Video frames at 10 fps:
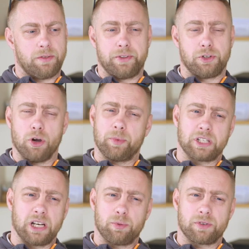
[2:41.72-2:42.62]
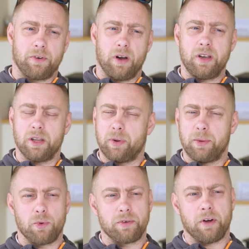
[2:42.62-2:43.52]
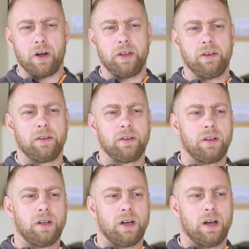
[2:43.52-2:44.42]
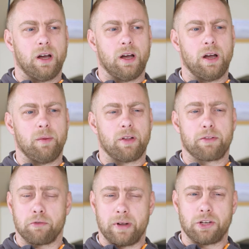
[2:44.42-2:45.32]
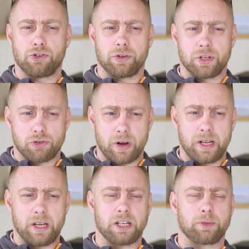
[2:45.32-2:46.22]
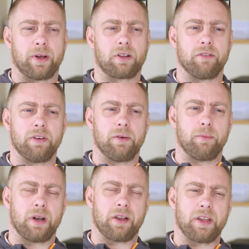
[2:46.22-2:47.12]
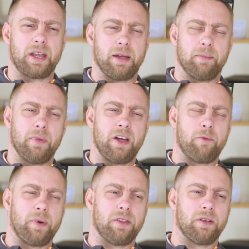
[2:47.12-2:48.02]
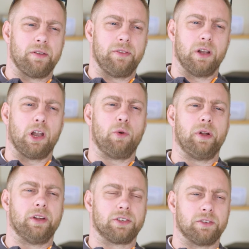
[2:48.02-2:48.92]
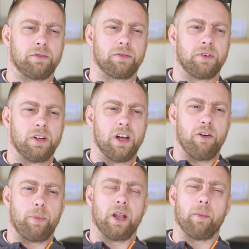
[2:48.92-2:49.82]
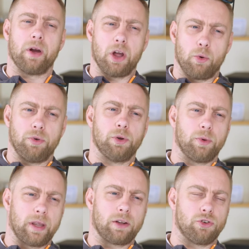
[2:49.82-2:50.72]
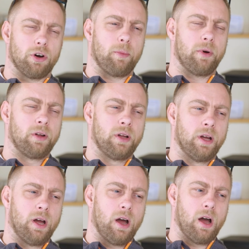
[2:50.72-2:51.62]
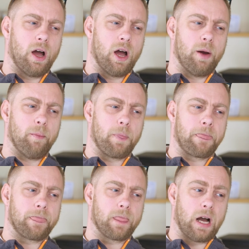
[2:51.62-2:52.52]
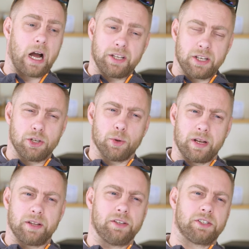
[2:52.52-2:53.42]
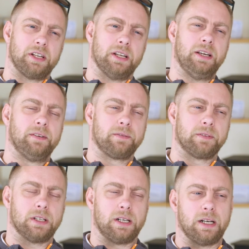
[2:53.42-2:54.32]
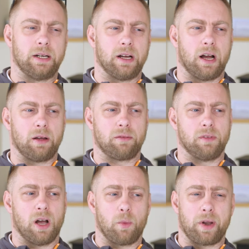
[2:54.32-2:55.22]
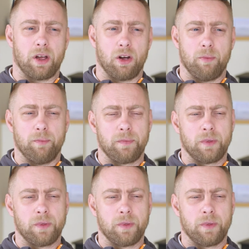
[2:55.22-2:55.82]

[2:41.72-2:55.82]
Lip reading: The job itself was fine, the people were fine. I thoroughly enjoyed the training aspect of it, but I think it may have been the loneliness of being on my own doing that job. I didn't do anything silly. I went home.